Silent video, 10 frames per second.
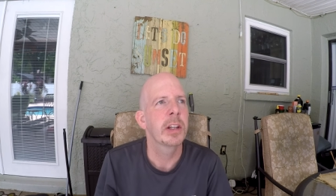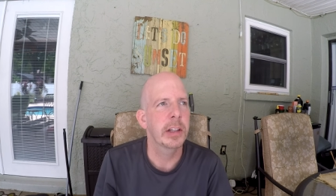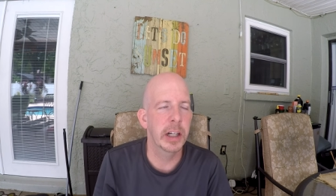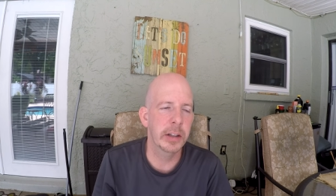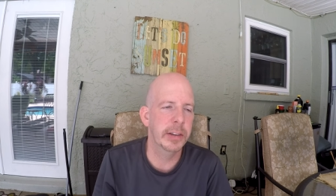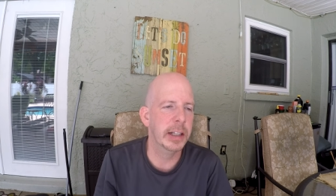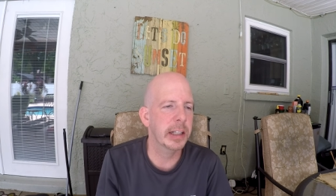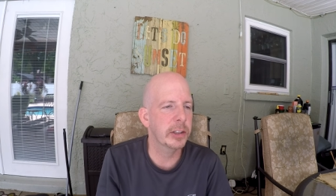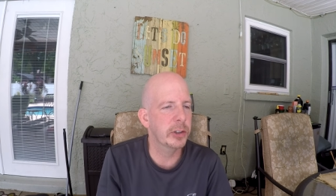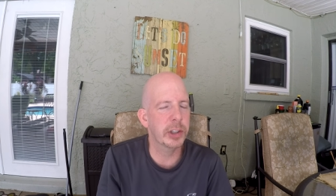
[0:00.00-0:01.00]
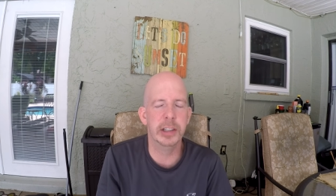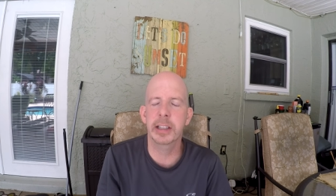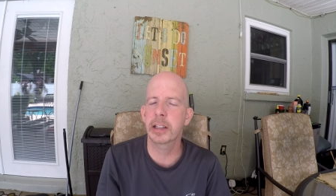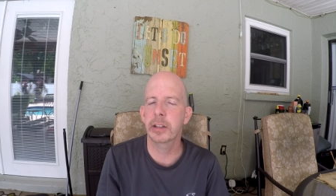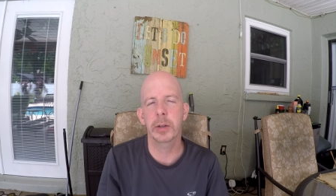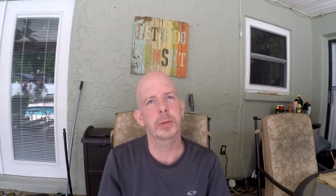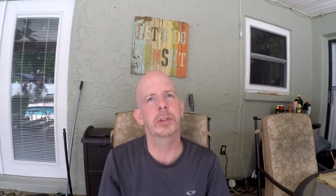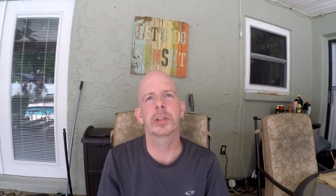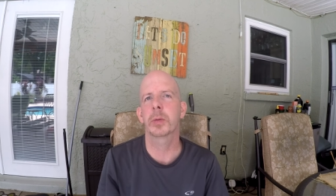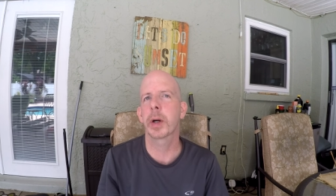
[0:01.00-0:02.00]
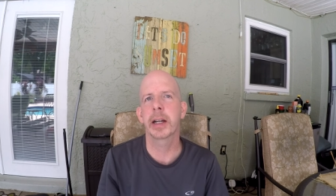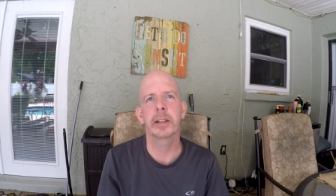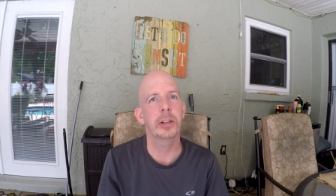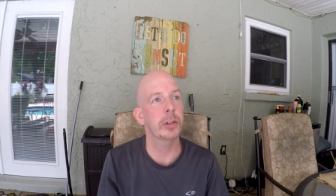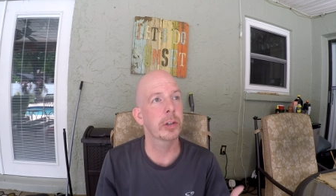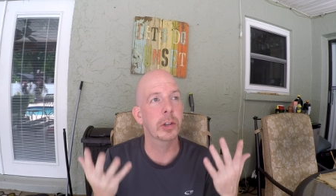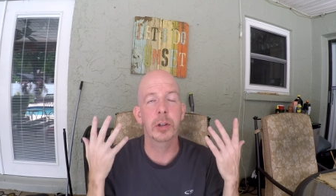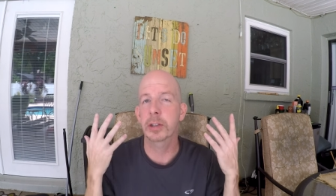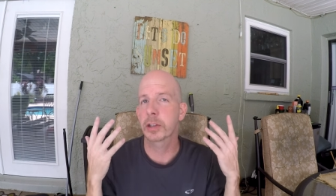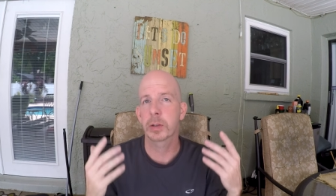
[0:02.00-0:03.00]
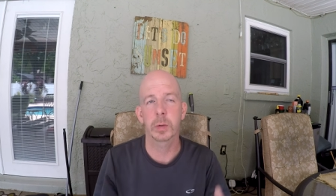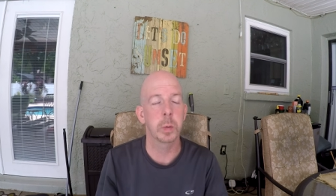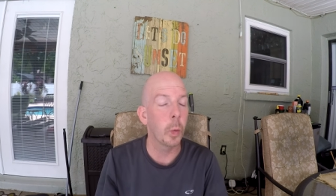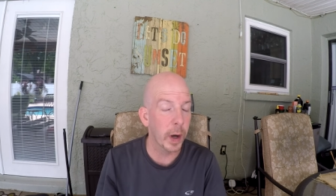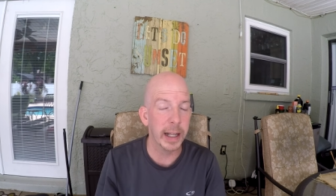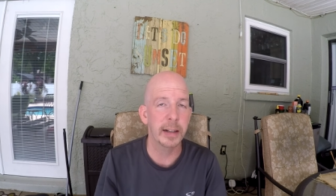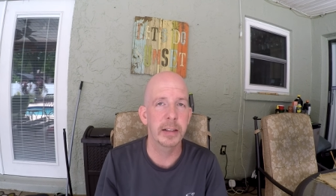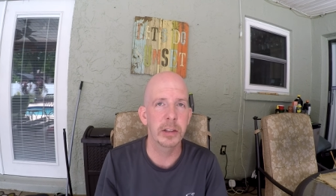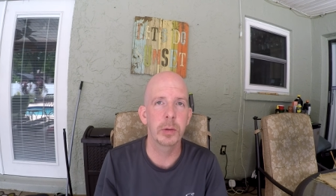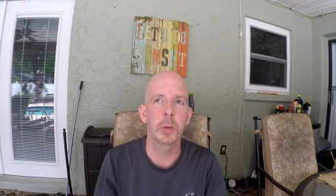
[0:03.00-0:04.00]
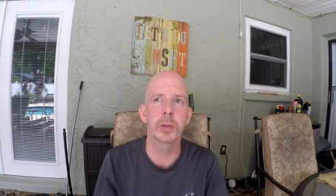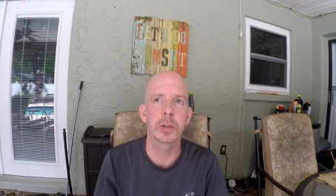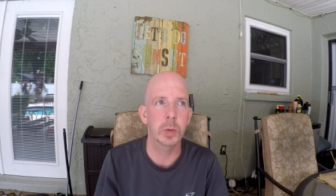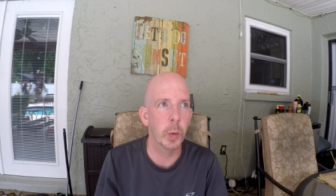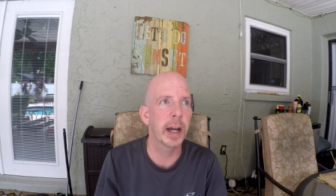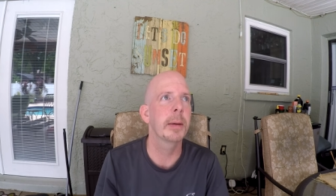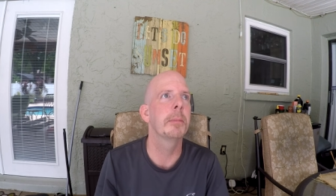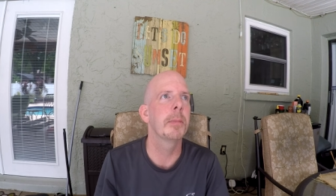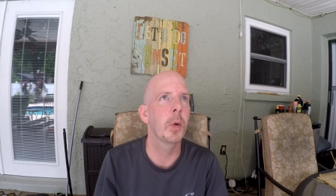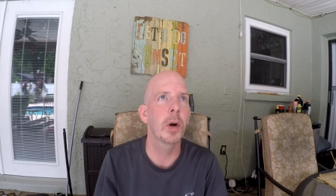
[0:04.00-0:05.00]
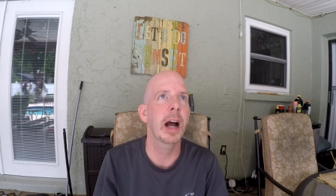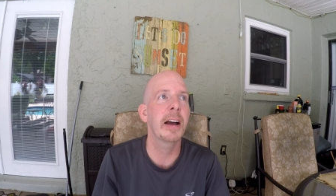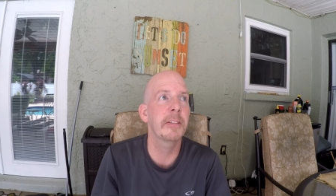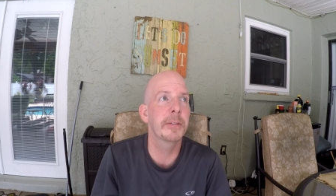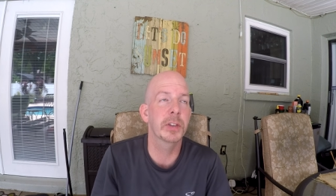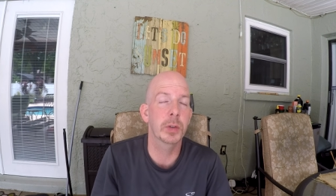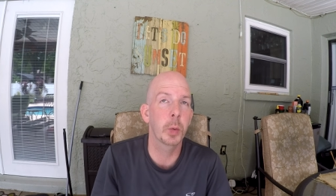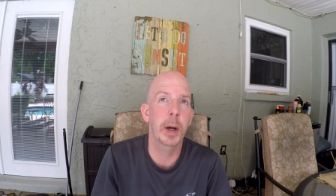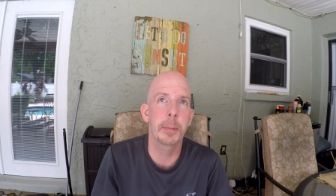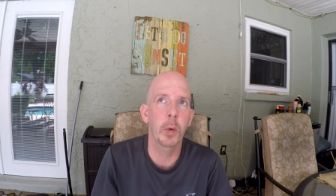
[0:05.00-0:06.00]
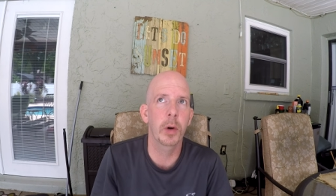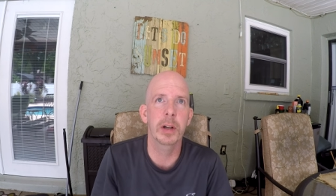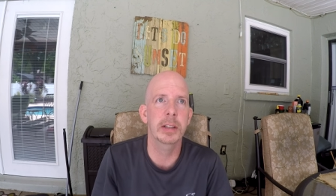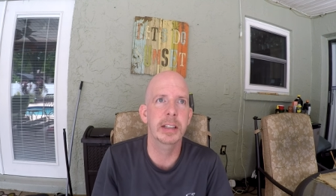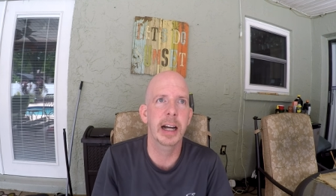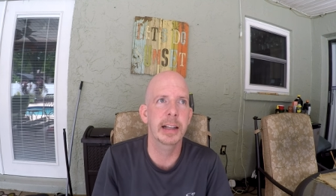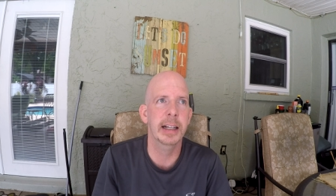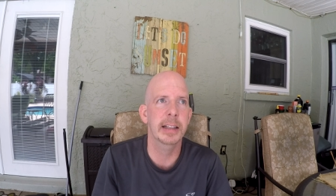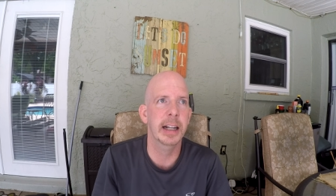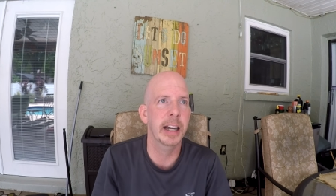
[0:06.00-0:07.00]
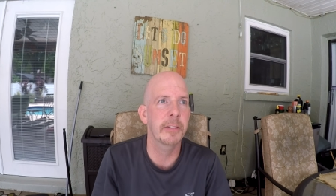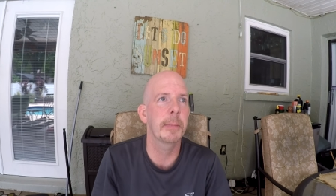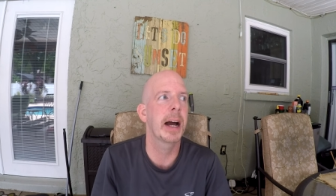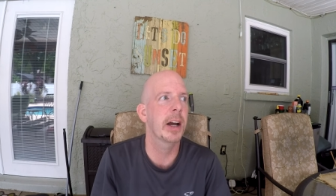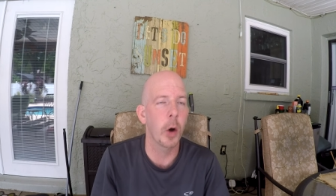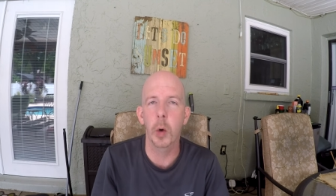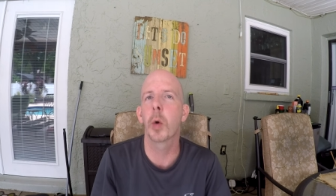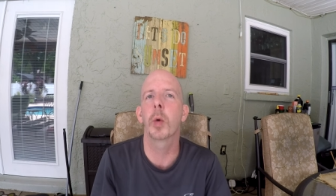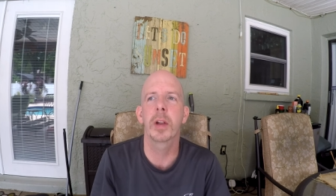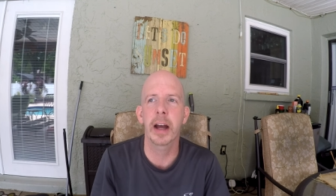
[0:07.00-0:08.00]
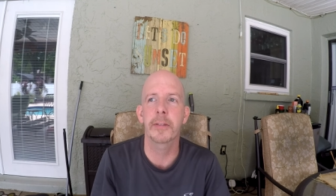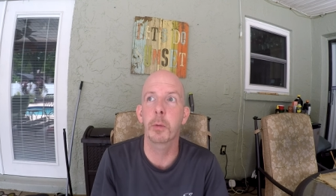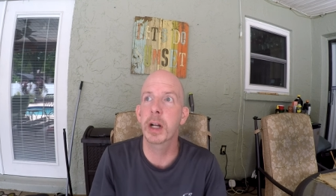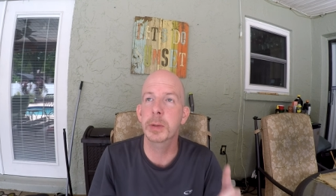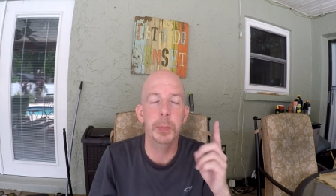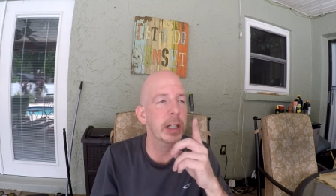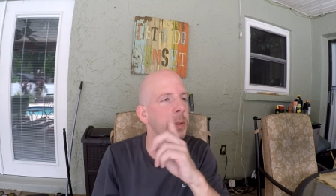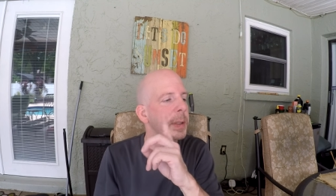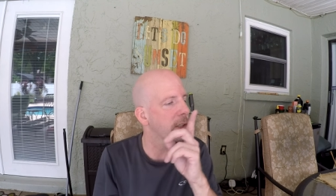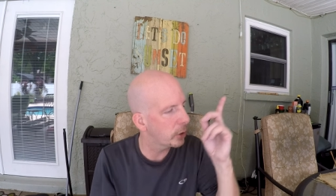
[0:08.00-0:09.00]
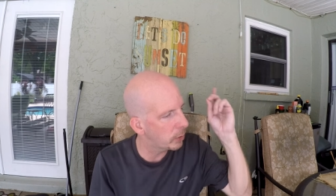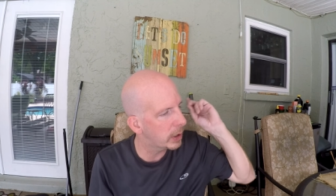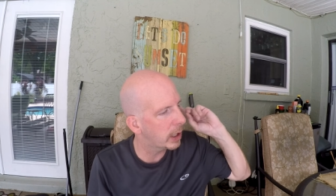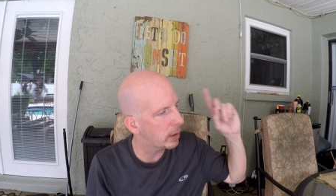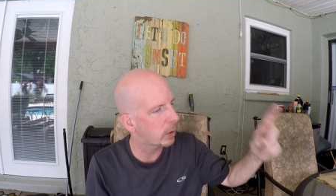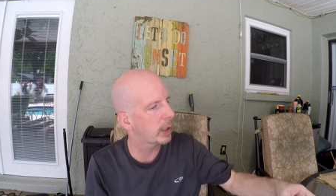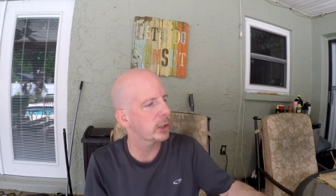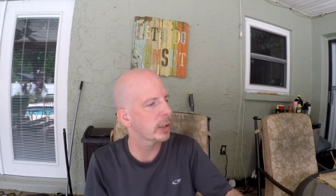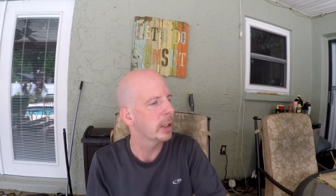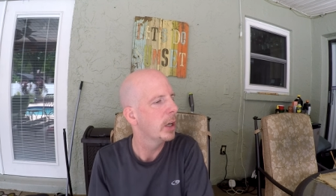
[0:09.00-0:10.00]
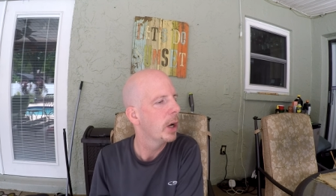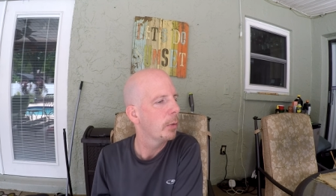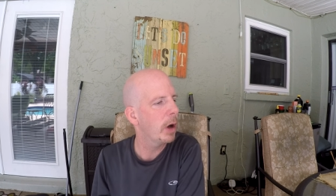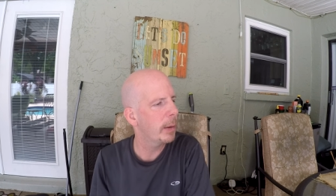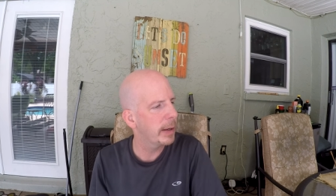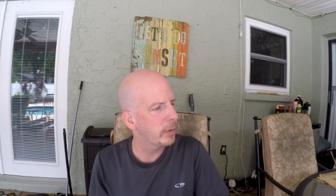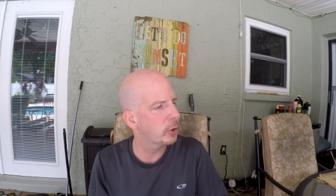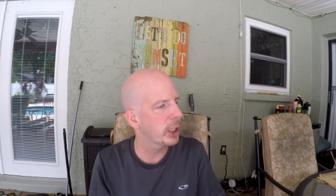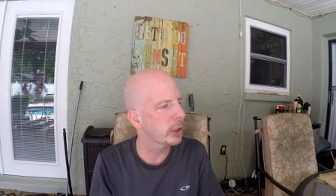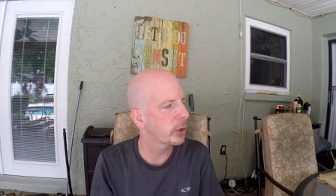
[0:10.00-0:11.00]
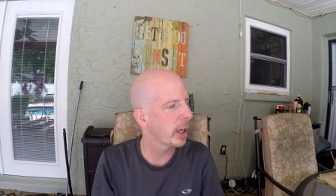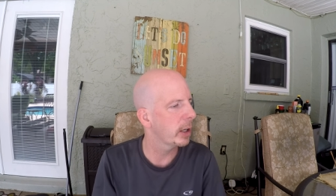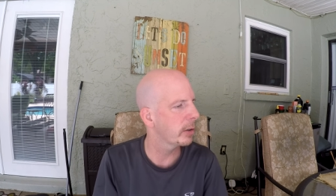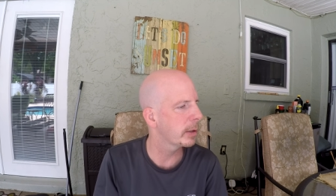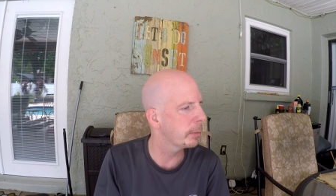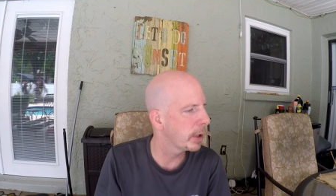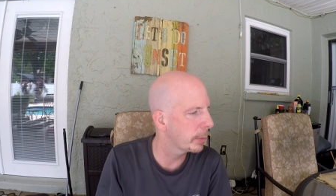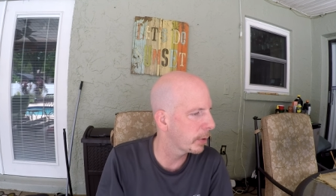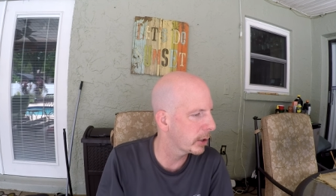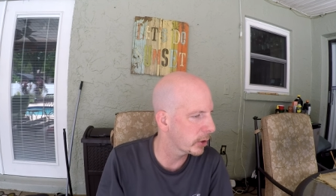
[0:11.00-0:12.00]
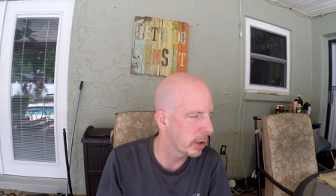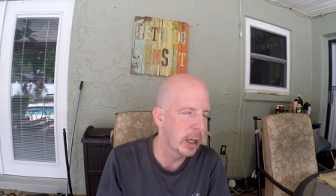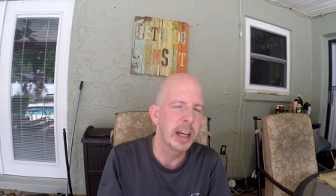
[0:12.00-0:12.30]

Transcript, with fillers: The other thing is you just get used to sweat. You're gonna sweat. You will sweat more. I've sweat more in Thailand than I have my whole life. Which brings me to another question. Rob, have you checked your health and blood pressure?